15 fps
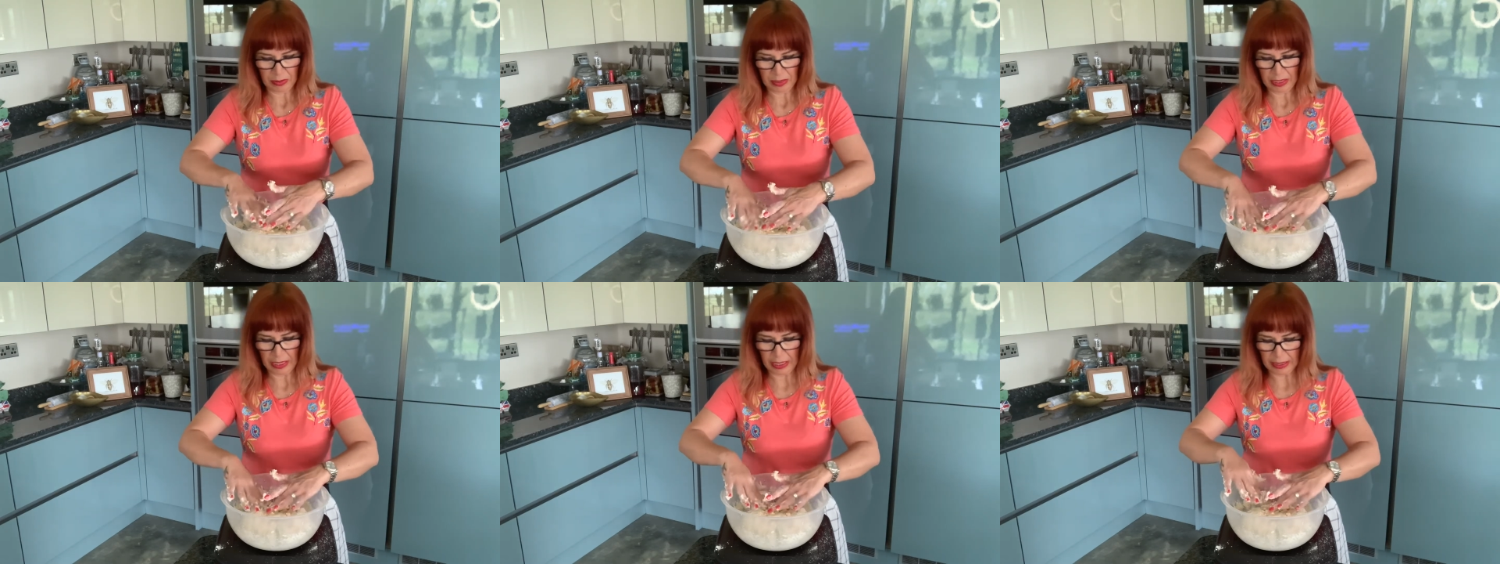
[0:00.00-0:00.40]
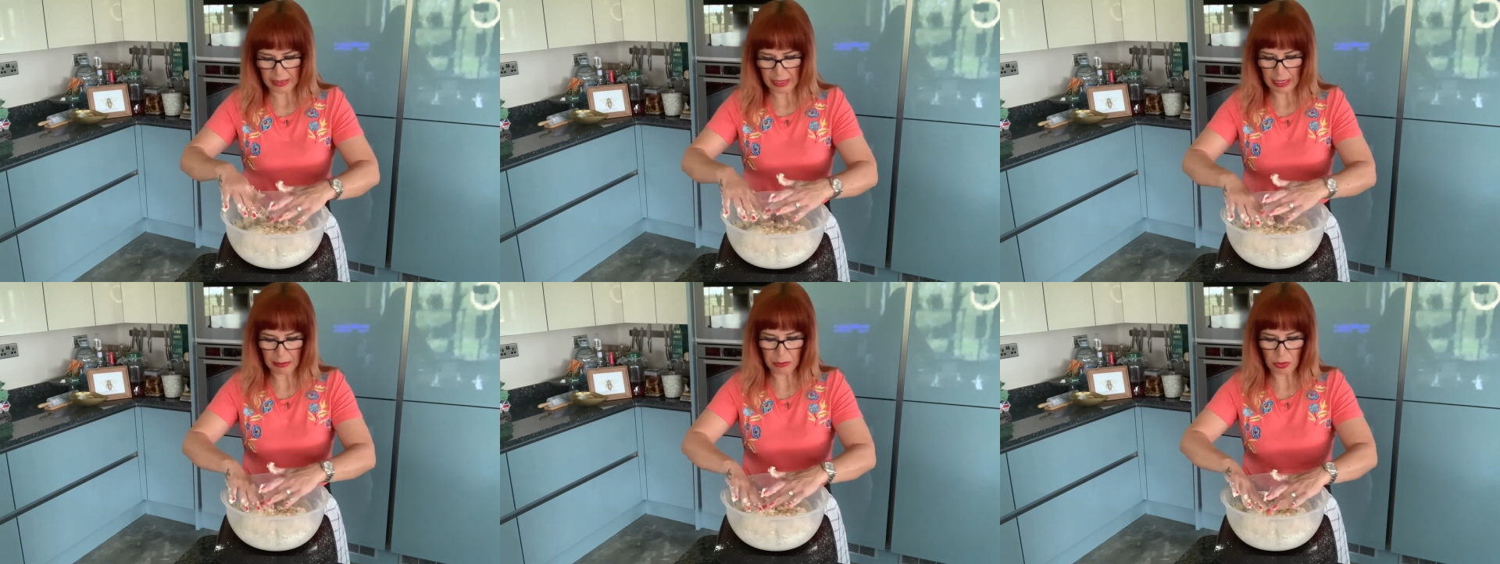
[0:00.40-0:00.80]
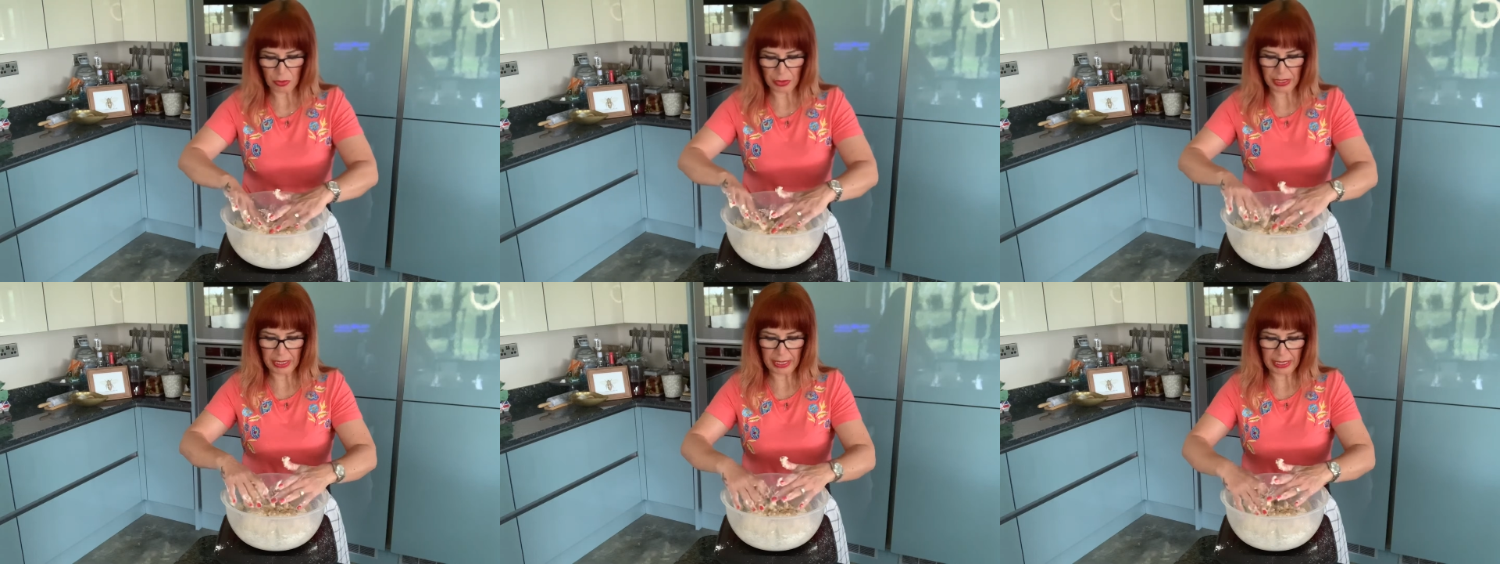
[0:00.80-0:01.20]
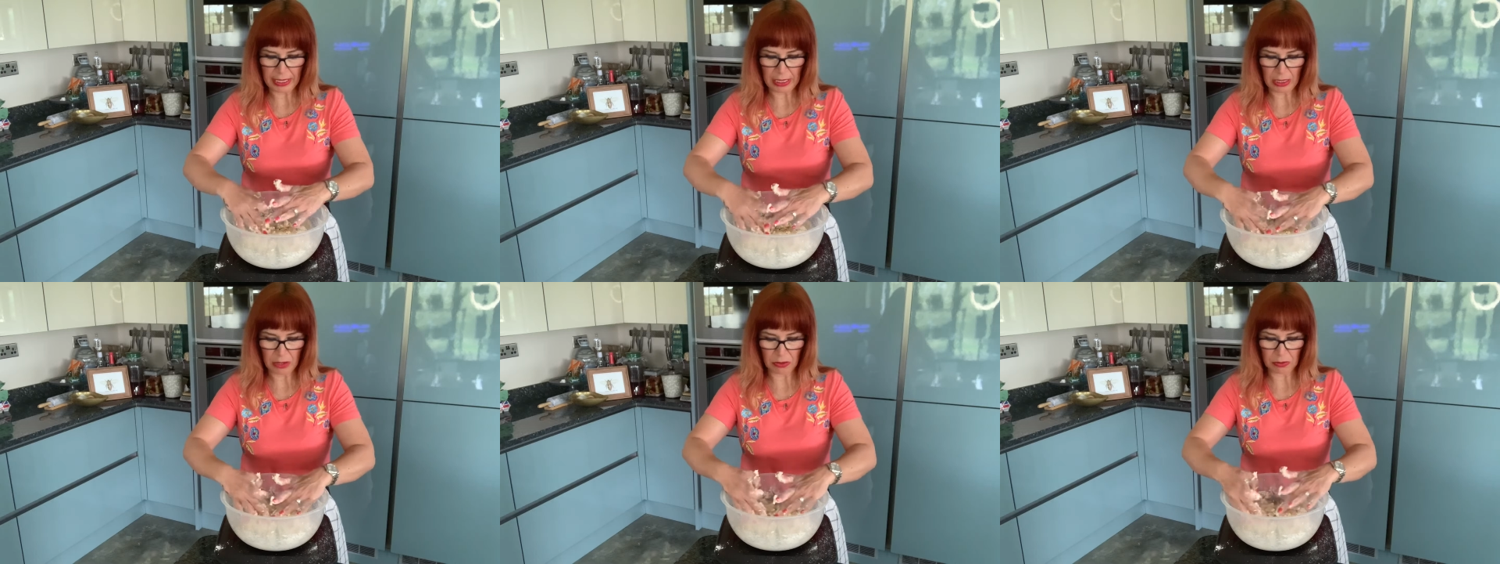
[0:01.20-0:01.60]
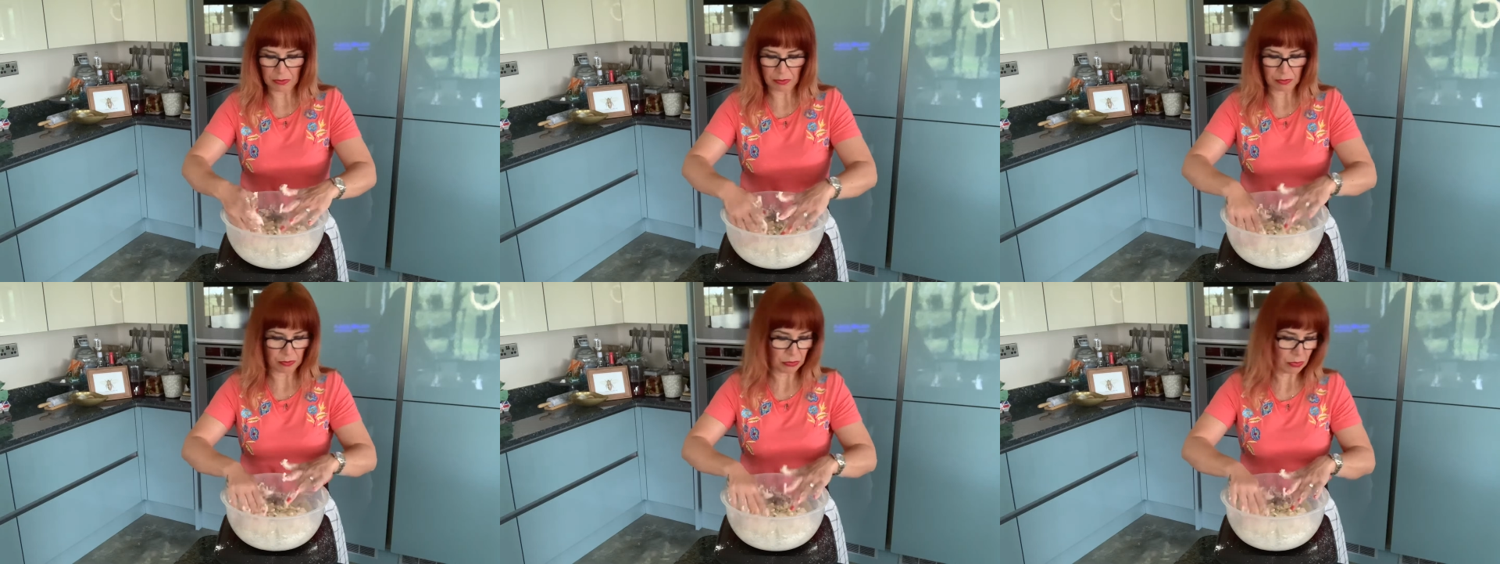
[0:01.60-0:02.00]
And then I'm going now
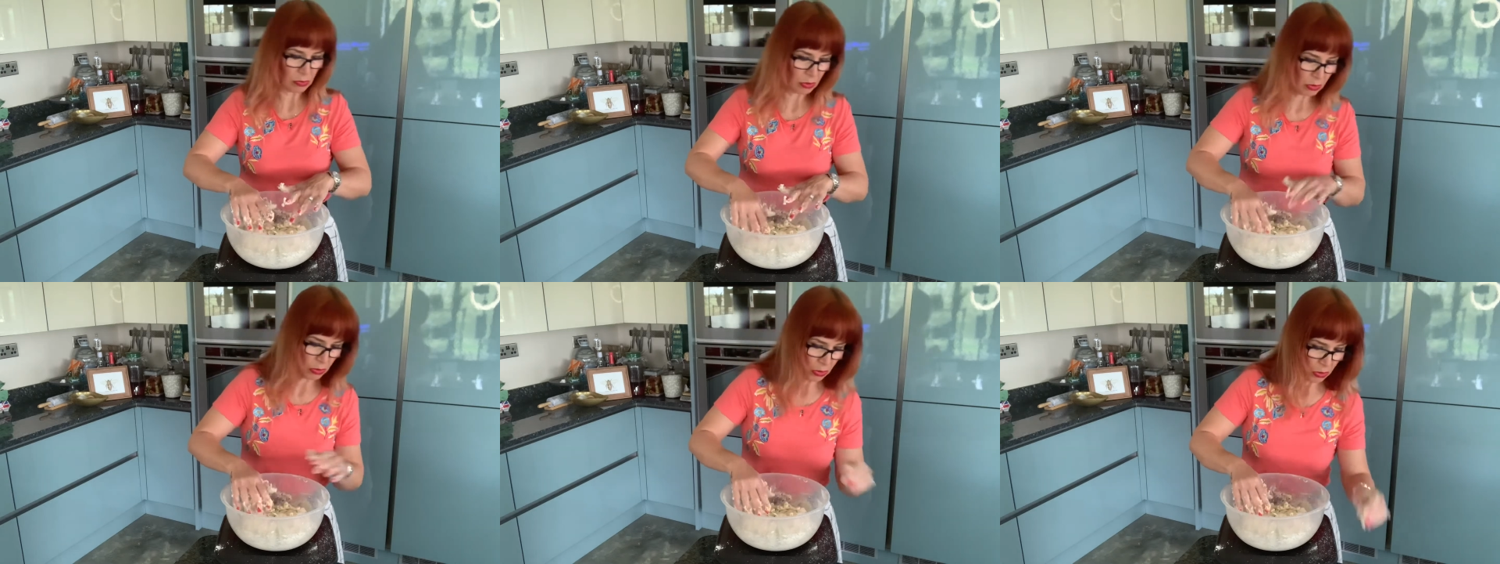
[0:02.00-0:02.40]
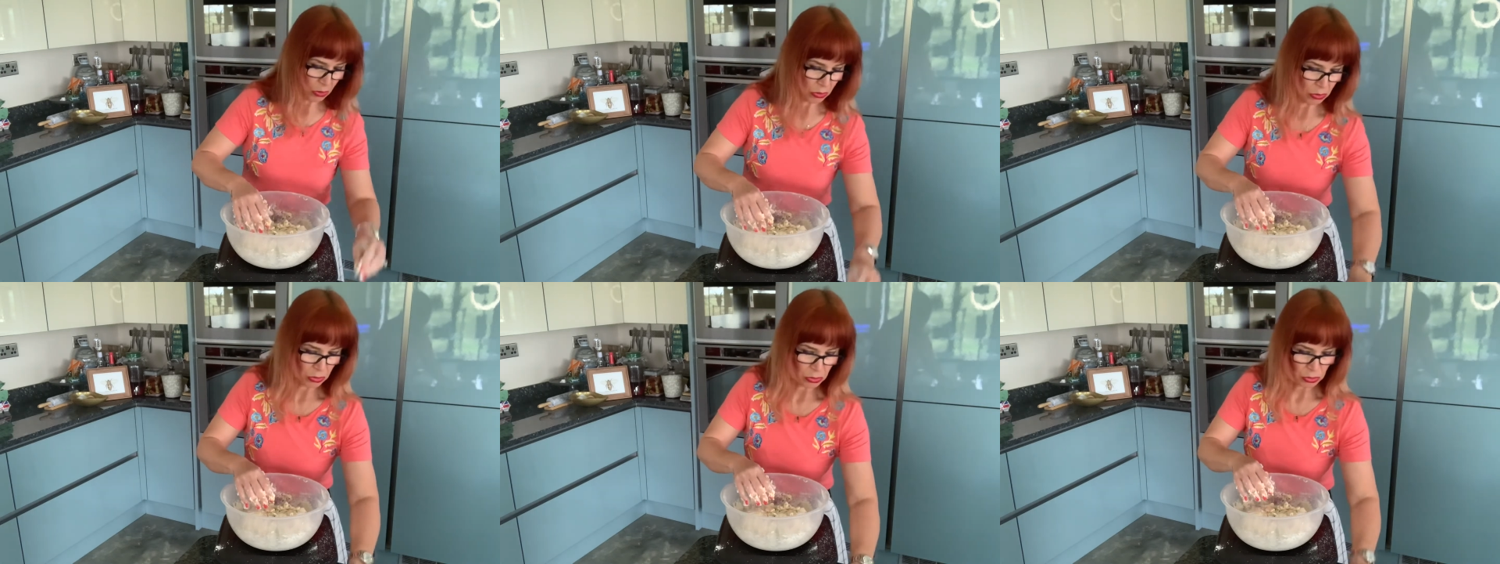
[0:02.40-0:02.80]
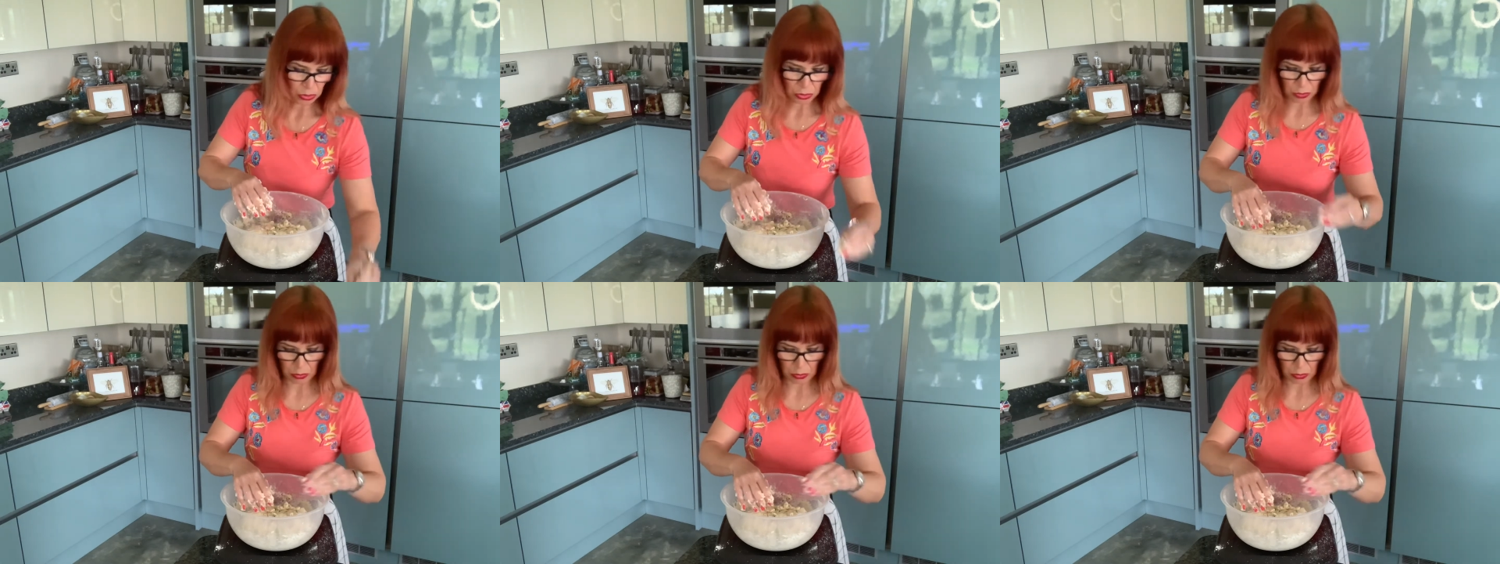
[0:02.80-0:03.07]
to